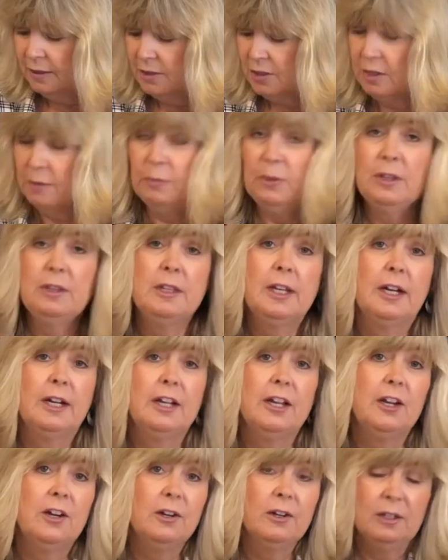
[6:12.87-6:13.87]
Something that
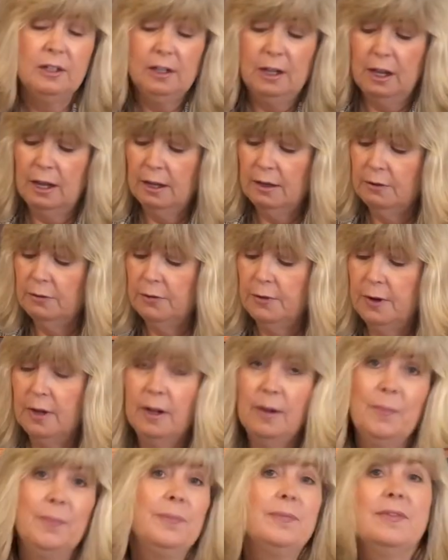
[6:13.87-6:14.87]
I hear a lot
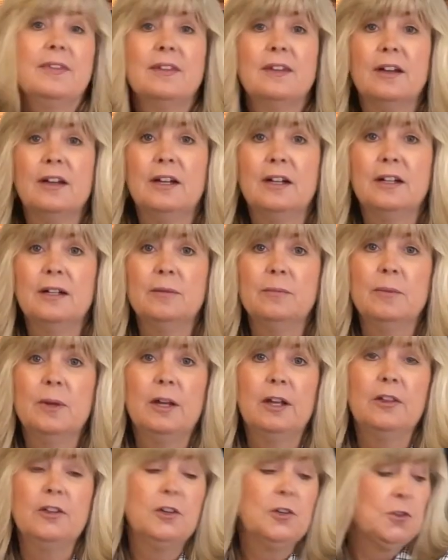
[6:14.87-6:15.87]
from
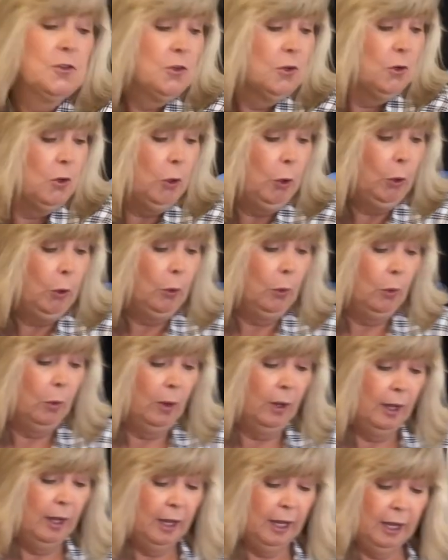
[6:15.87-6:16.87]
others who
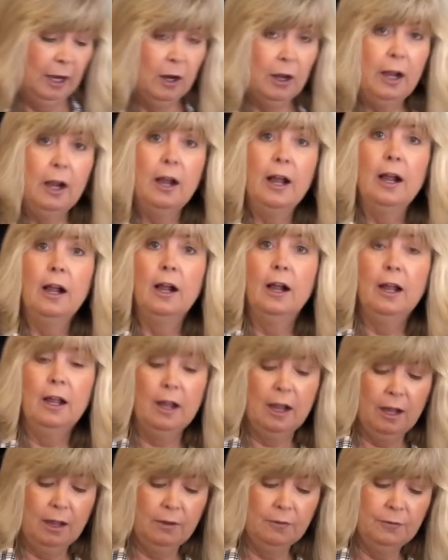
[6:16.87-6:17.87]

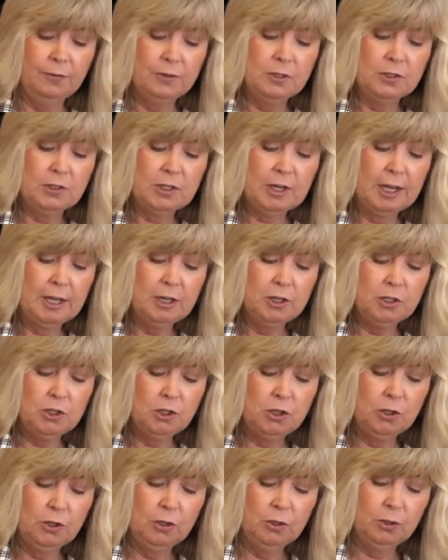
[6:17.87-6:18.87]
have decided
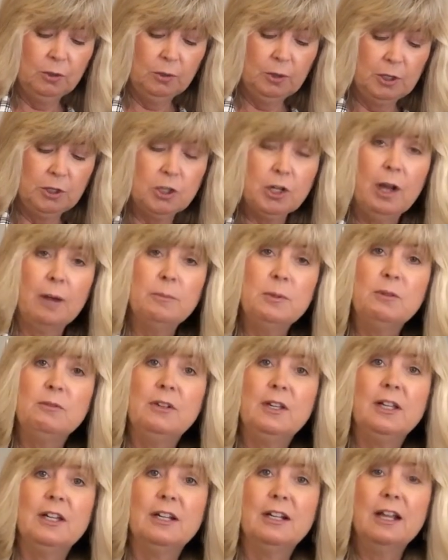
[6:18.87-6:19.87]
to adopt a
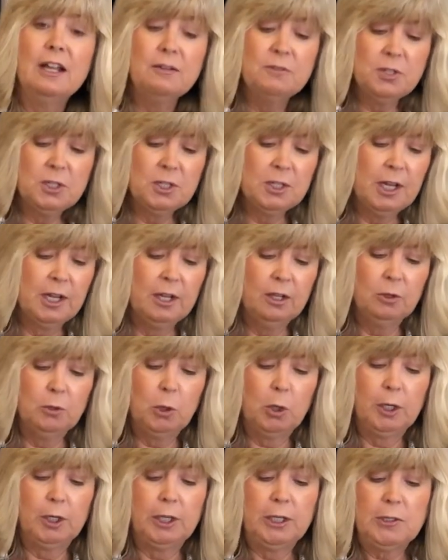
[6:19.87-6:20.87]
vegan lifestyle
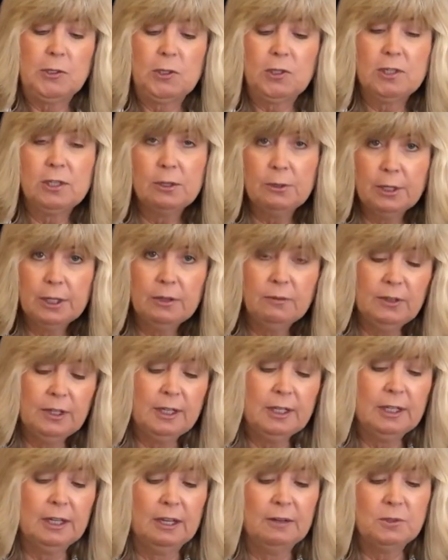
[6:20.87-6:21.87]
or considering a
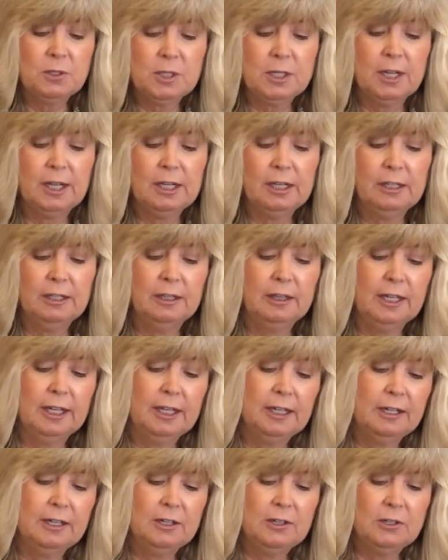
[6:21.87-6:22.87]
vegan lifestyle, and
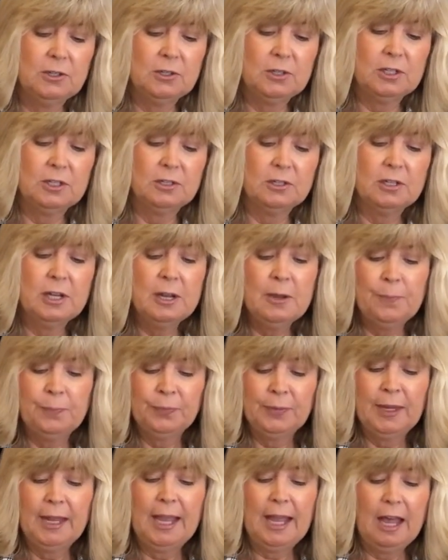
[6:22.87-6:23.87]
that is
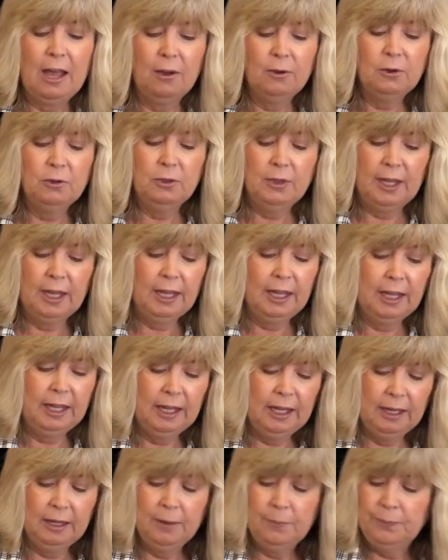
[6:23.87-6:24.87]
how do
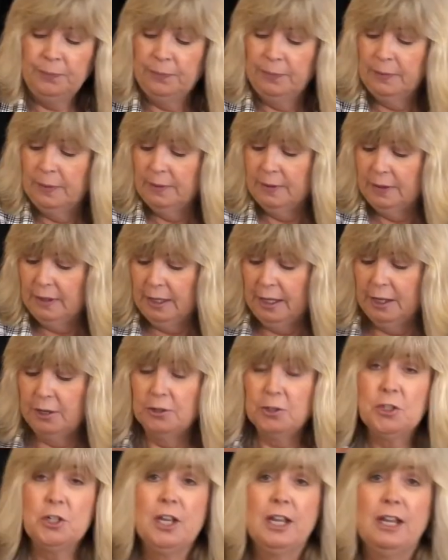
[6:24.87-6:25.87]
they
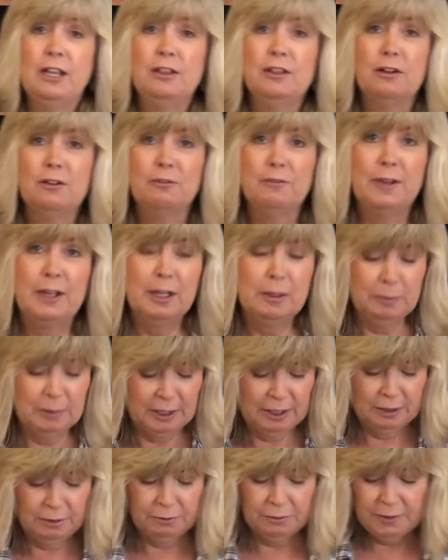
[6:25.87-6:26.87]
entertain their
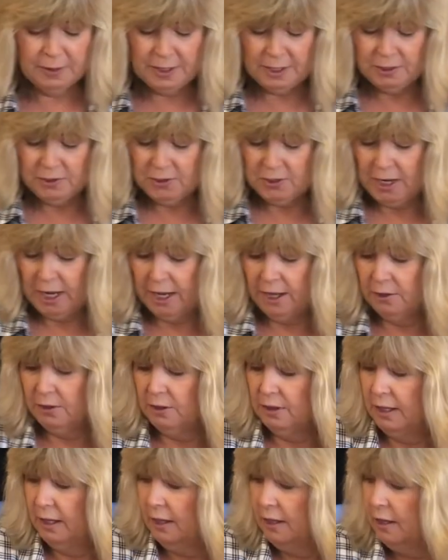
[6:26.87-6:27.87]
family and friends? How
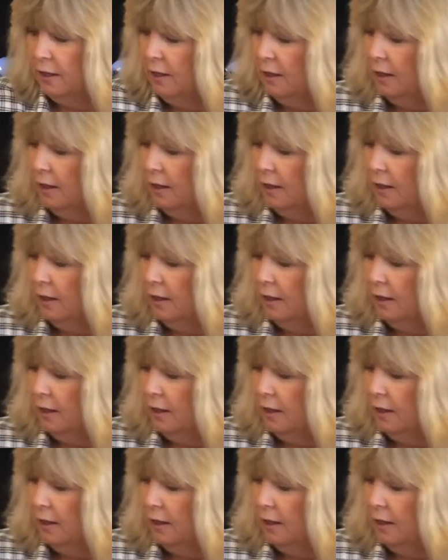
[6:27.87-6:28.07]
do they